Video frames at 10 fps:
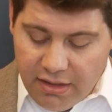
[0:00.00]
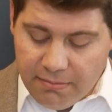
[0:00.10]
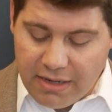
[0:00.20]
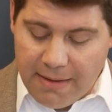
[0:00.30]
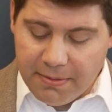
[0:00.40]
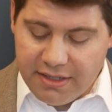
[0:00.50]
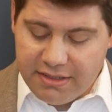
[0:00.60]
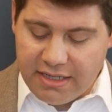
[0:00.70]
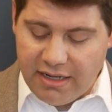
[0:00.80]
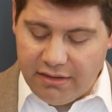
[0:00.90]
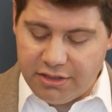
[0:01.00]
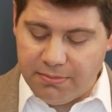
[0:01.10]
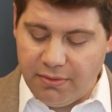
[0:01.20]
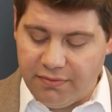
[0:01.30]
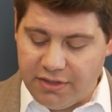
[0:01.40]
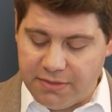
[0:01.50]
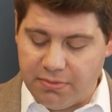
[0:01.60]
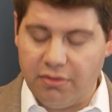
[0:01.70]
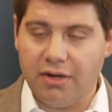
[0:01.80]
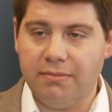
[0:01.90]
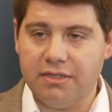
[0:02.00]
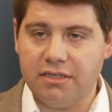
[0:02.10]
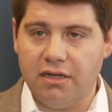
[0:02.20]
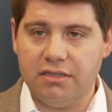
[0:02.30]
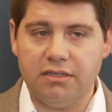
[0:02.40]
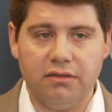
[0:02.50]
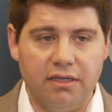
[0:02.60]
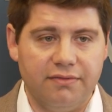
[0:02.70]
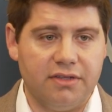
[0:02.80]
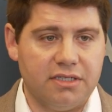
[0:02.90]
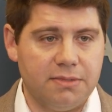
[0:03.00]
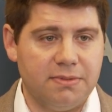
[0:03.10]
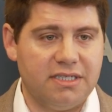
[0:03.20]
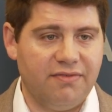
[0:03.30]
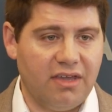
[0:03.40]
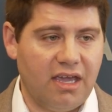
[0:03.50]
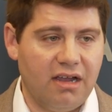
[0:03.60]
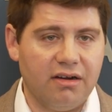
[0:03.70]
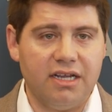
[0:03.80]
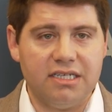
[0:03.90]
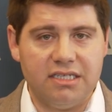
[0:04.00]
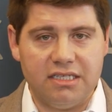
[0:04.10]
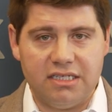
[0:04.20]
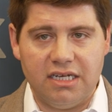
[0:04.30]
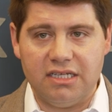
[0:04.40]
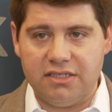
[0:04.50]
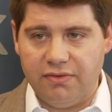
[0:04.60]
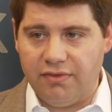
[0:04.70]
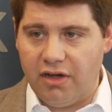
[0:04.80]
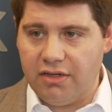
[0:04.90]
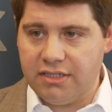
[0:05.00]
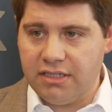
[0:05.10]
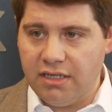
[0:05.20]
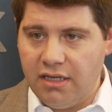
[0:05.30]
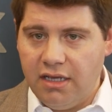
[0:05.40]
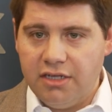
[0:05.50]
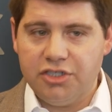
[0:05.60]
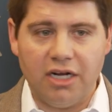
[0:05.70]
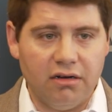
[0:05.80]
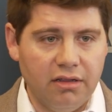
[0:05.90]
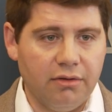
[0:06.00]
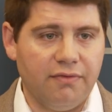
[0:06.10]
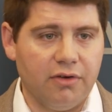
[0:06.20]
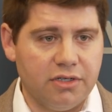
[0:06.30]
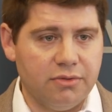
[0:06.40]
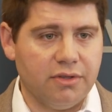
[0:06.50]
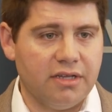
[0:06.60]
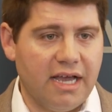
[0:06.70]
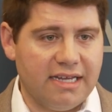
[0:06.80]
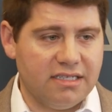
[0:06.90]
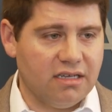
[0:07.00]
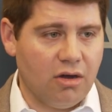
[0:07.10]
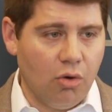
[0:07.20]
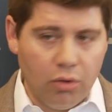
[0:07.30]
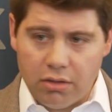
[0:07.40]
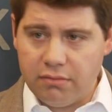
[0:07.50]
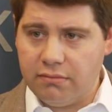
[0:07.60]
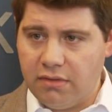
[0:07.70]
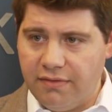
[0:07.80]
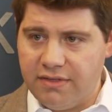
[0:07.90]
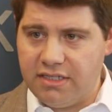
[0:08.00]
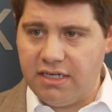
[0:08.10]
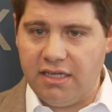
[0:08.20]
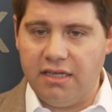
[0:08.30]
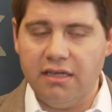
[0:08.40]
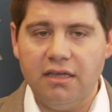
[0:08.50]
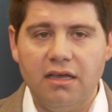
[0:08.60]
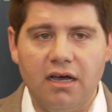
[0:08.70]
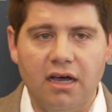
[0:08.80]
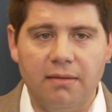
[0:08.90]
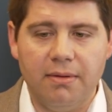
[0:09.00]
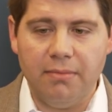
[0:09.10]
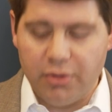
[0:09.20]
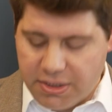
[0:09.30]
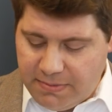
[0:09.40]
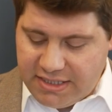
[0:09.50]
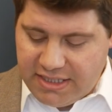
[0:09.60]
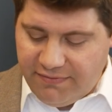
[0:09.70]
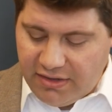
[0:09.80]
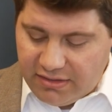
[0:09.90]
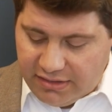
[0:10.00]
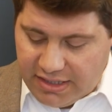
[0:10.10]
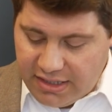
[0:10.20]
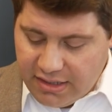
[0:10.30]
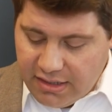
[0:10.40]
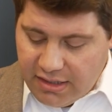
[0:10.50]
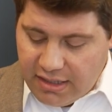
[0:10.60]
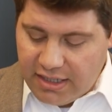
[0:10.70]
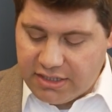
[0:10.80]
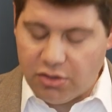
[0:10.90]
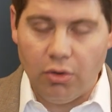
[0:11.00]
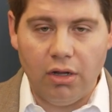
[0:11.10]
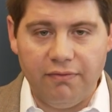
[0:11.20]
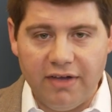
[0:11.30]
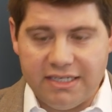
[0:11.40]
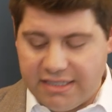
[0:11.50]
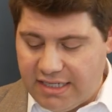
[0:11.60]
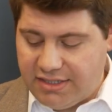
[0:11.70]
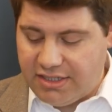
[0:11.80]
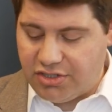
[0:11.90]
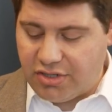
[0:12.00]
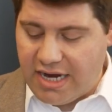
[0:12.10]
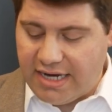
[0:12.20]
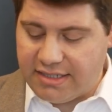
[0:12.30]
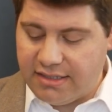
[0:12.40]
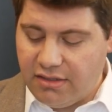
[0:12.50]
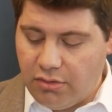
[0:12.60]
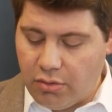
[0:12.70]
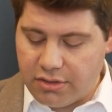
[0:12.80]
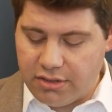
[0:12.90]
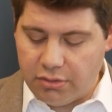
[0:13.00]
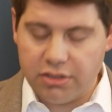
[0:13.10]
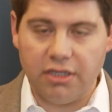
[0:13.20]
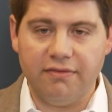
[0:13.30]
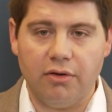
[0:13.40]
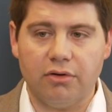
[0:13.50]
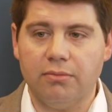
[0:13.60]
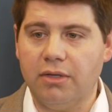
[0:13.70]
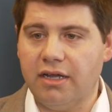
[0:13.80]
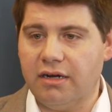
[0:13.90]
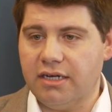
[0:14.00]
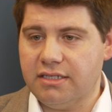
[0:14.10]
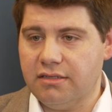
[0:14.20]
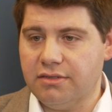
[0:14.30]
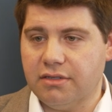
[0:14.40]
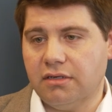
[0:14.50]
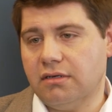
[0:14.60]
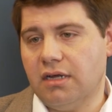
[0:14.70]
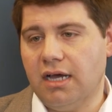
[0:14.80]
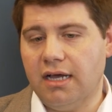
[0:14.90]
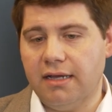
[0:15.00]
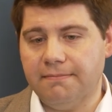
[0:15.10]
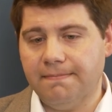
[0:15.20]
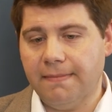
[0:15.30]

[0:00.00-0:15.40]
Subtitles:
Properties eligible for this program must also live within specific areas of the City of Sioux Falls, generally referred to as the core of the city, but more specifically, it's qualified census tracts or socially vulnerable areas. Those are